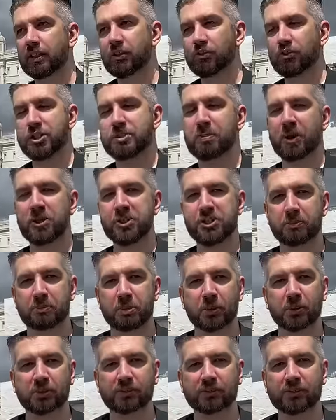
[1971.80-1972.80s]

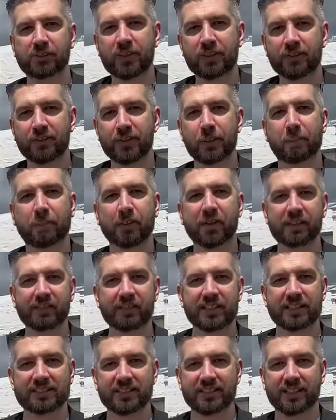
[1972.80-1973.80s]
responsible for the
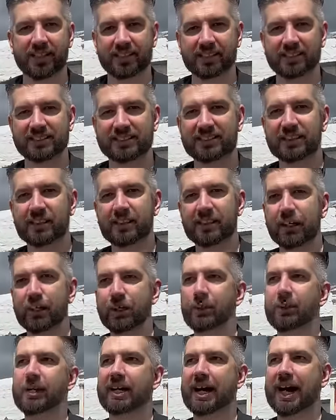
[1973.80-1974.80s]
previous night's
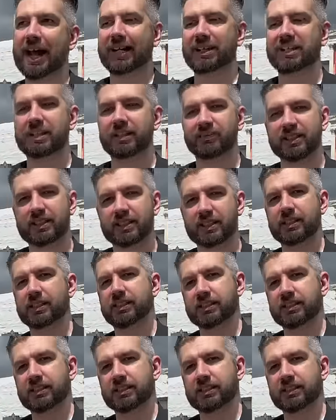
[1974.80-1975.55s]
lunar activities.